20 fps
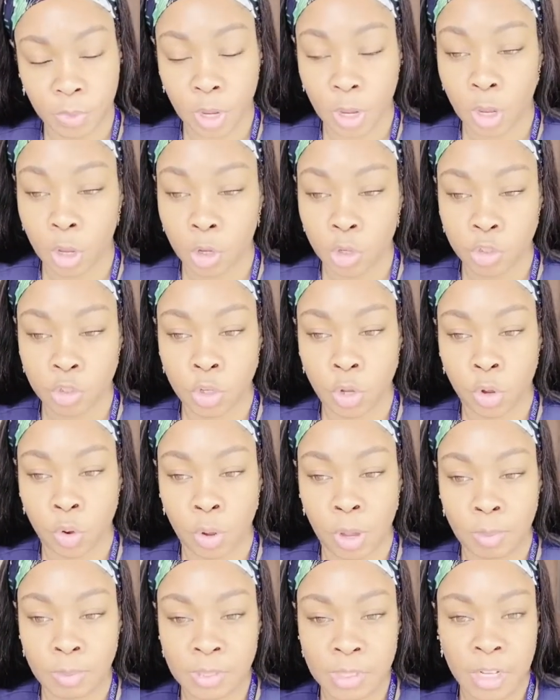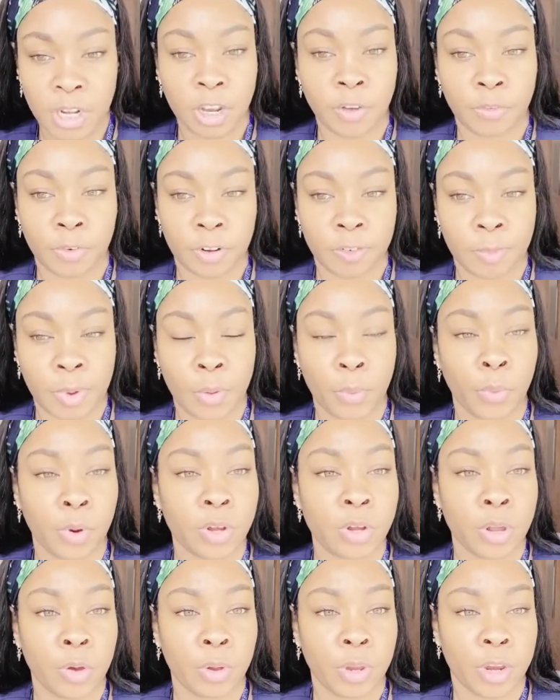So I'm sitting in front of my
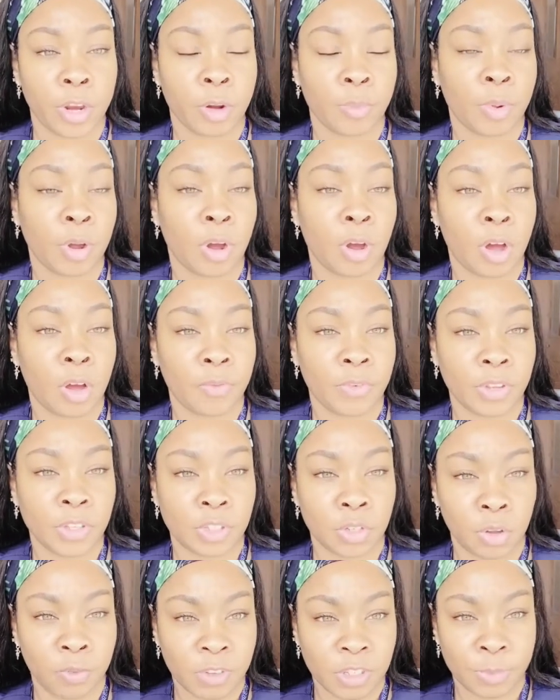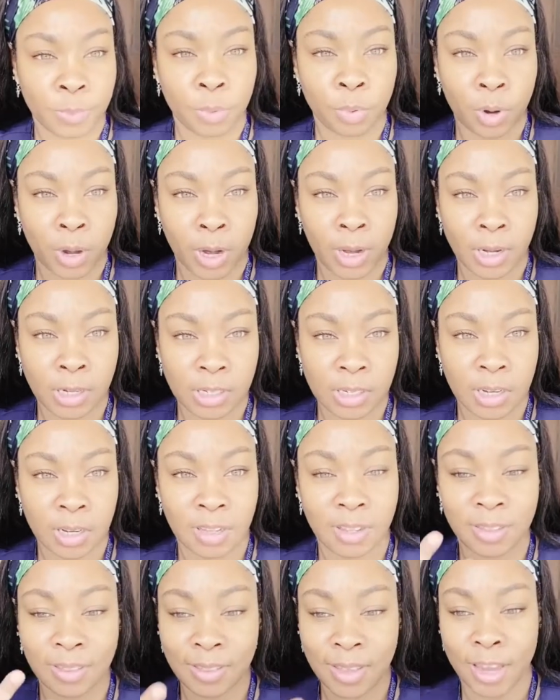window here in my office. So if it's bright,
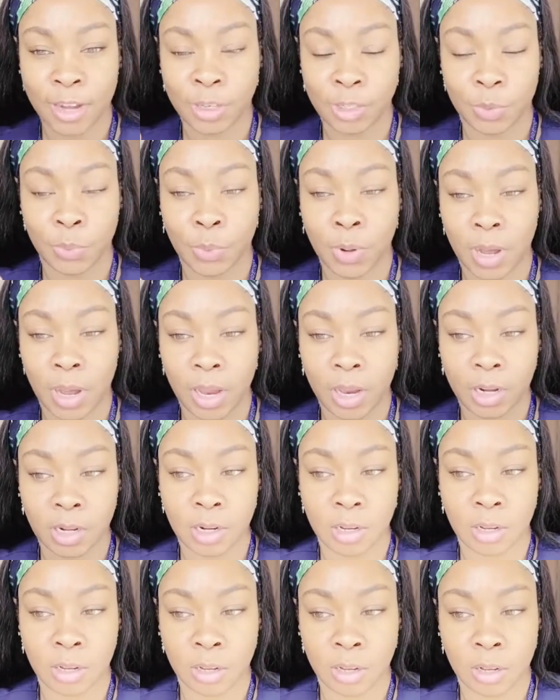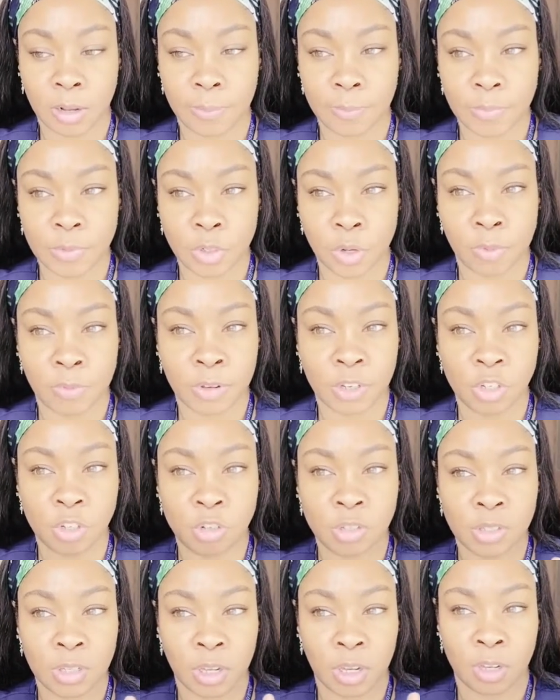that is why. Um, so if it, you
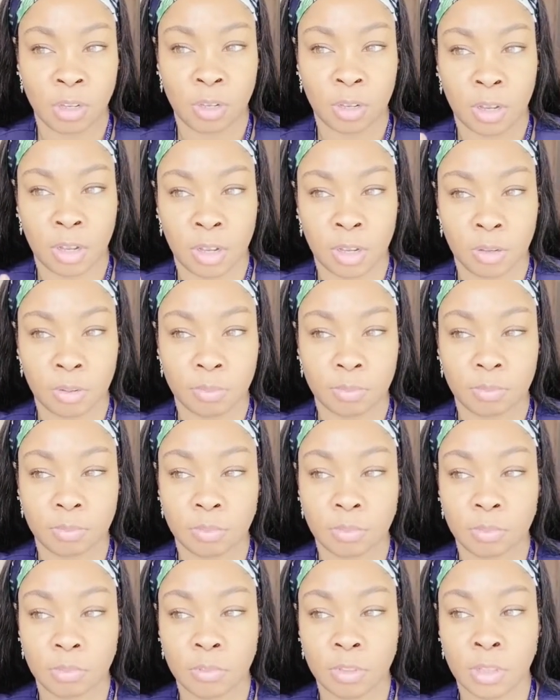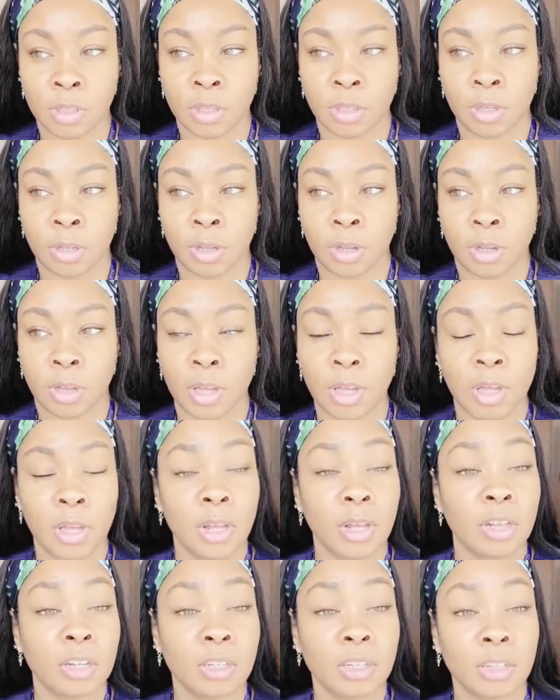see uh, the
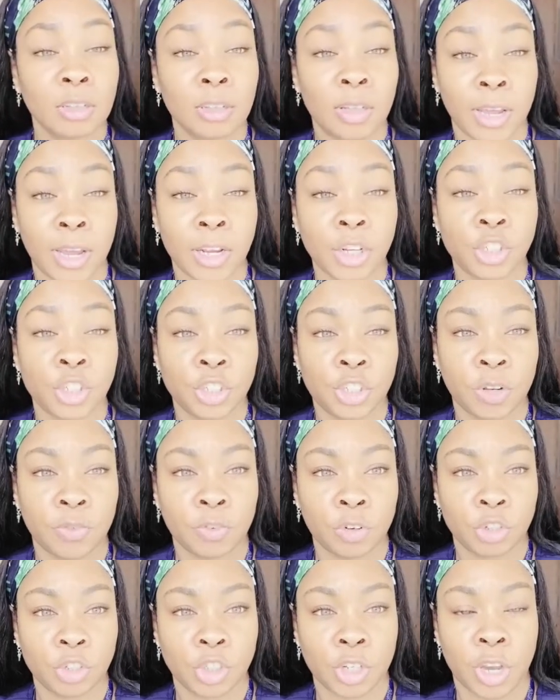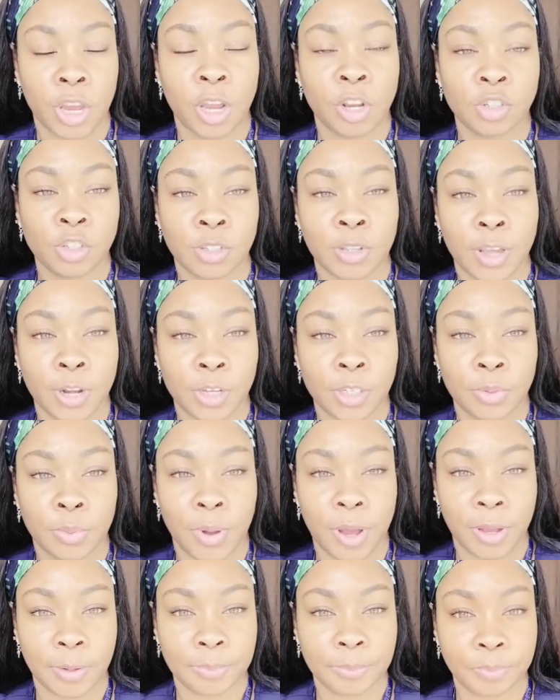light shift or change, that is
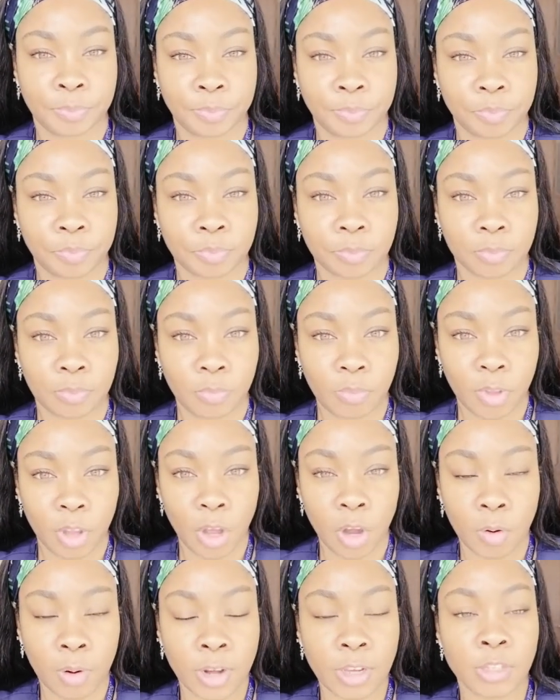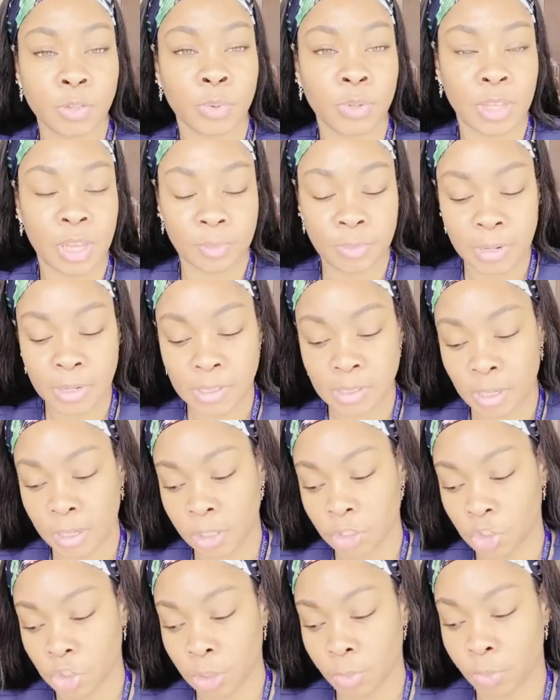why. All right, so with that being said, let's
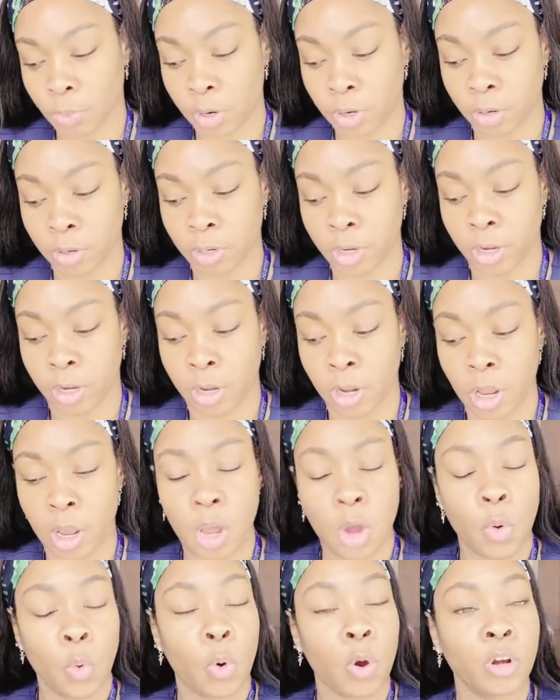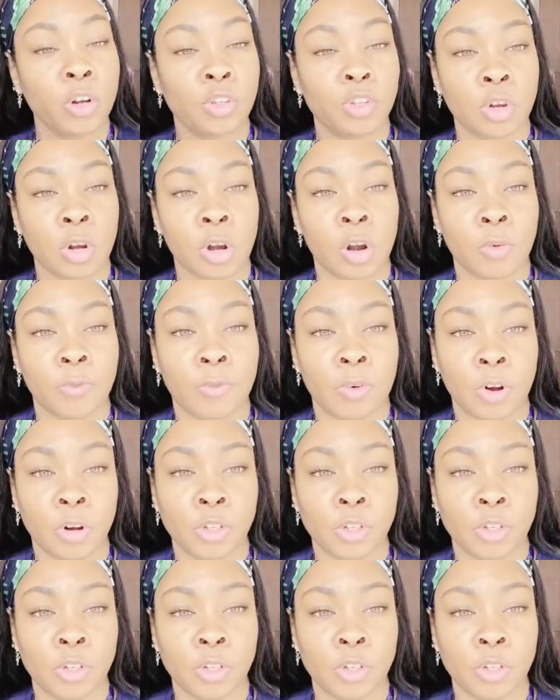jump right on in. We're gonna start off first